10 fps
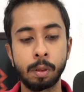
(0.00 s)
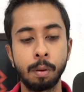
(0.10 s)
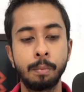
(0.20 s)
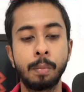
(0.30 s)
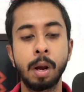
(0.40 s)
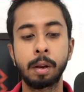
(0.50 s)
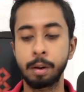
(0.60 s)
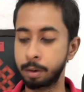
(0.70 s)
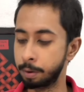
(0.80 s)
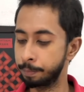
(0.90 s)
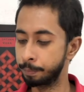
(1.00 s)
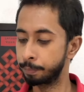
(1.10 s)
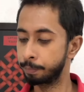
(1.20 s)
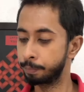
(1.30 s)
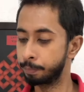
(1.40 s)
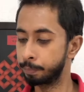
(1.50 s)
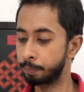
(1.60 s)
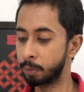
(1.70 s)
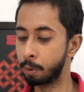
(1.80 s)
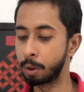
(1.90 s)
Mark it.
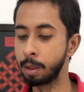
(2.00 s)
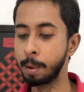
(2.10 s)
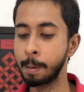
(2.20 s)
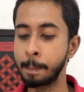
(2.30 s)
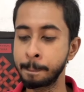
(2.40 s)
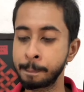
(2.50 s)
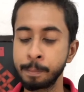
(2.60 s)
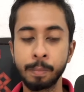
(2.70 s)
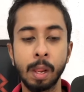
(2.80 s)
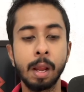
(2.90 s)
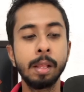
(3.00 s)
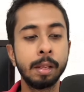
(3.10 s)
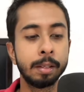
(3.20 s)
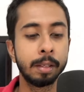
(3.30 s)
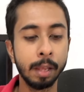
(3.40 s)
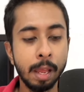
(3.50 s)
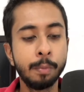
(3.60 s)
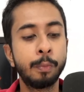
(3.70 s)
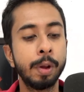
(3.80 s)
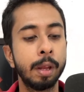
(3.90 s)
Okay. In the
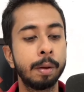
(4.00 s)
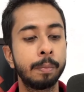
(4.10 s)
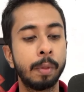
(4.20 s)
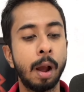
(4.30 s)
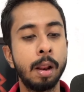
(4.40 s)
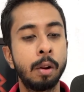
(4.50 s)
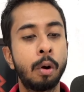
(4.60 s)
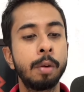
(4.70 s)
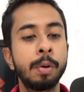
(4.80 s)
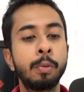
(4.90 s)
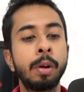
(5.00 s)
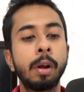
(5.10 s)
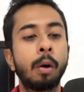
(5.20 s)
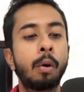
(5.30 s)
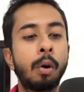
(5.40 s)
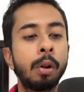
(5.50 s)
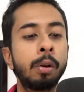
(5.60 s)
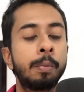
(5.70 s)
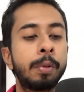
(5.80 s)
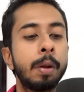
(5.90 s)
same way, I'll not be doing all
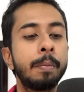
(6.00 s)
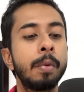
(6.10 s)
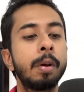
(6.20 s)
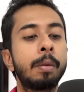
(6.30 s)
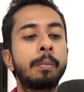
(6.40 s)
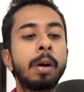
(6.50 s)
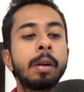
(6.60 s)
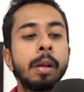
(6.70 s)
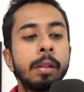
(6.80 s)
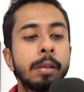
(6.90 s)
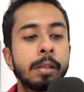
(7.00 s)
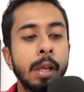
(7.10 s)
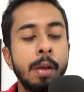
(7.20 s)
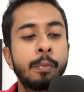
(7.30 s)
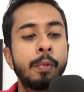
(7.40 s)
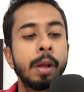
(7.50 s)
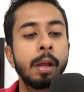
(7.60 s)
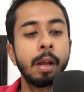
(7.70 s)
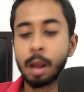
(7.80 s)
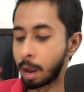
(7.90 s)
of them, but in the same way,
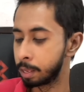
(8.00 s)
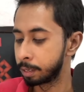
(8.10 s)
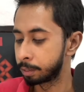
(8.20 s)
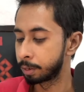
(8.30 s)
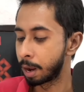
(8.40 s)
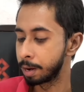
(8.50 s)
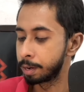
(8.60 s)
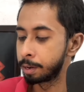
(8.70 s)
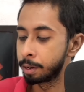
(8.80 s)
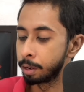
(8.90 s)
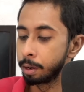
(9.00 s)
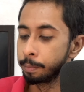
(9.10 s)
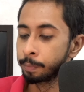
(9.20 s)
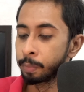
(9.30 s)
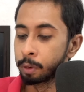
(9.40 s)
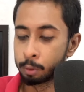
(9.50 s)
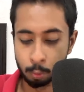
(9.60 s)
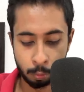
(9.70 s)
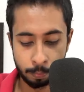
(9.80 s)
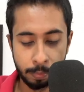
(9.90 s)
I'll just write it here.
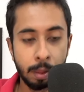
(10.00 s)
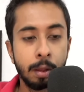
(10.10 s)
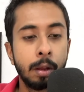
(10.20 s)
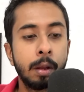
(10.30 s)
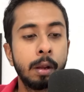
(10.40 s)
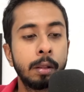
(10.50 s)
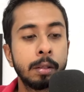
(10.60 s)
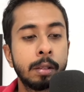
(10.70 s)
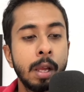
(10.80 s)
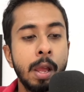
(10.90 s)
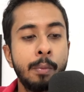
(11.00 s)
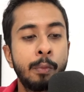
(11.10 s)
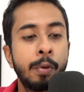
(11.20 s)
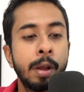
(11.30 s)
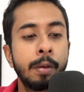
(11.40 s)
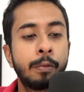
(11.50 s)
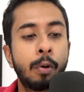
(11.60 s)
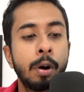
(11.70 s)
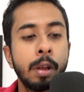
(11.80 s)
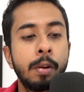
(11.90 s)
So in the same way,
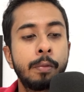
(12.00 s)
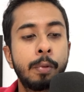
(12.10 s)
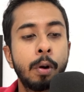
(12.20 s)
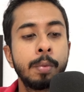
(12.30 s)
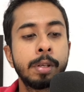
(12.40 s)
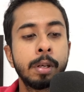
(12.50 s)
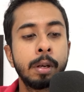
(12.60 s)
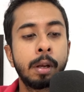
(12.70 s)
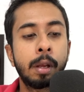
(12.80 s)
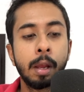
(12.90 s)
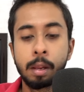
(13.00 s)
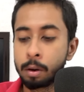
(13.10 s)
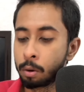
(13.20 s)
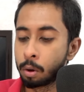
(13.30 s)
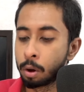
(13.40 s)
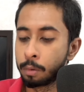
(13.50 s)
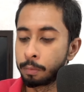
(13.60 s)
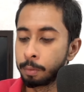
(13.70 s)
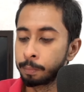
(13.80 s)
for information gain of